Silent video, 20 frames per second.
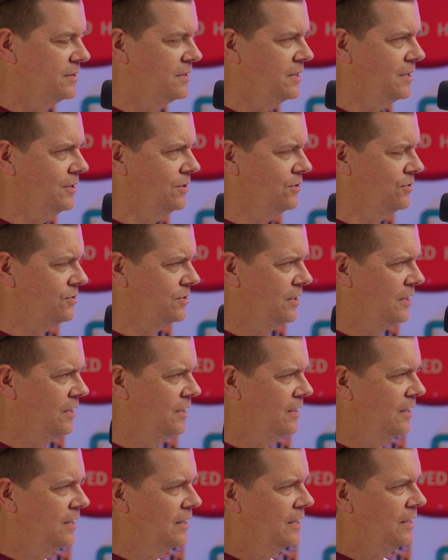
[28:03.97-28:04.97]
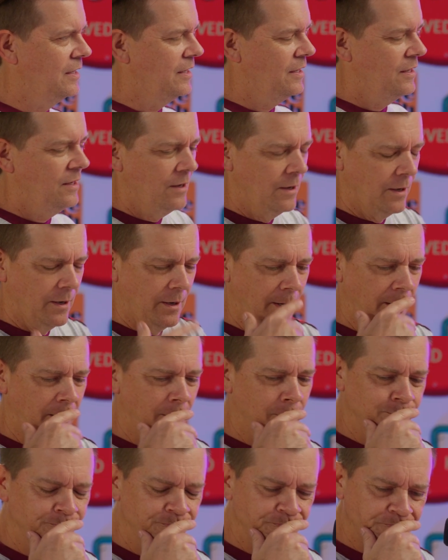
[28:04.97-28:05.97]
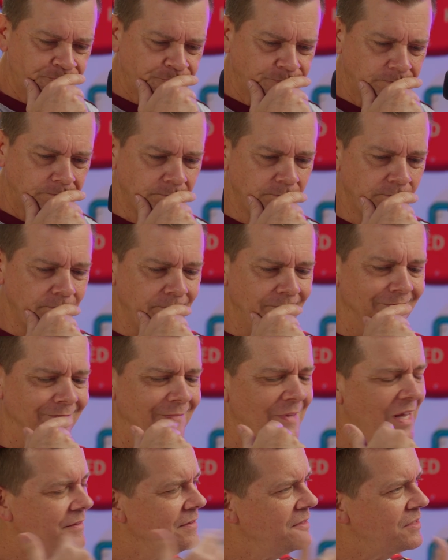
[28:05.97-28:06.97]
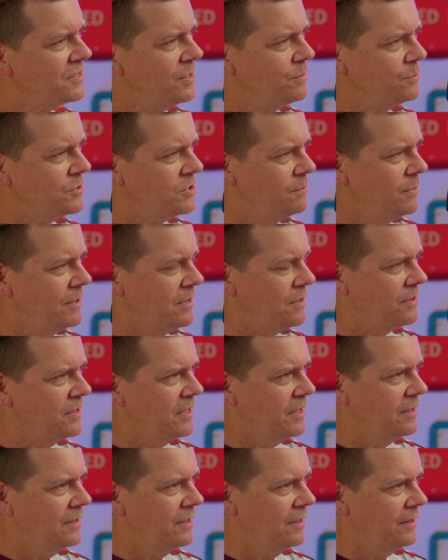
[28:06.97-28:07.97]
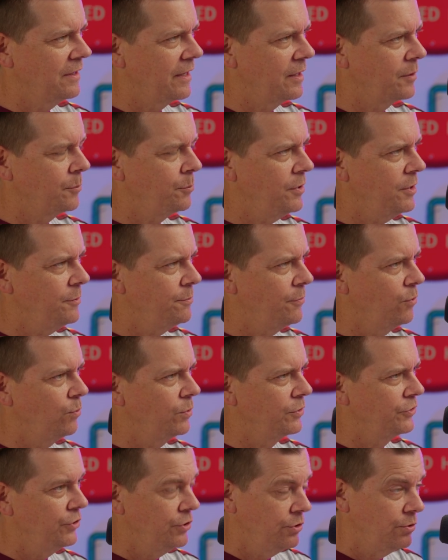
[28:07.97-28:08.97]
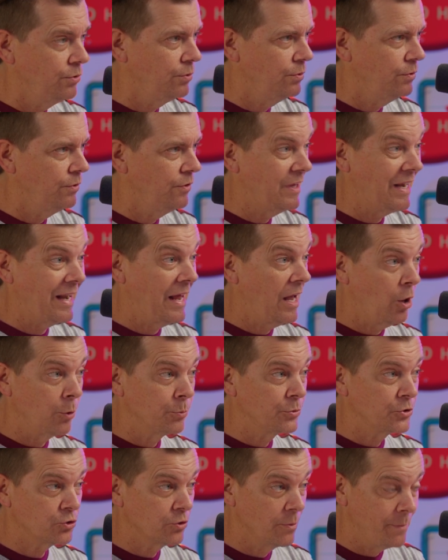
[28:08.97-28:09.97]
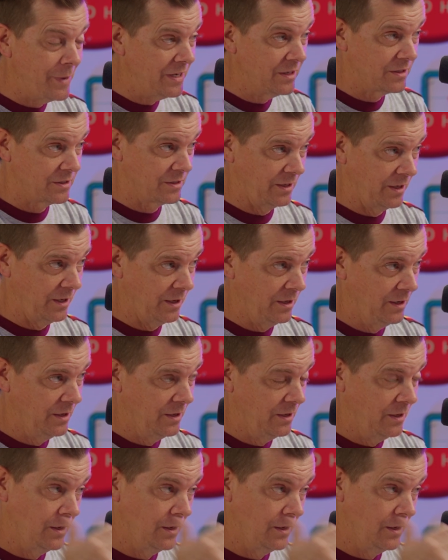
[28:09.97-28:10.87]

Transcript: continues. And this seems to be the thing that, like, people will do that helps tremendously.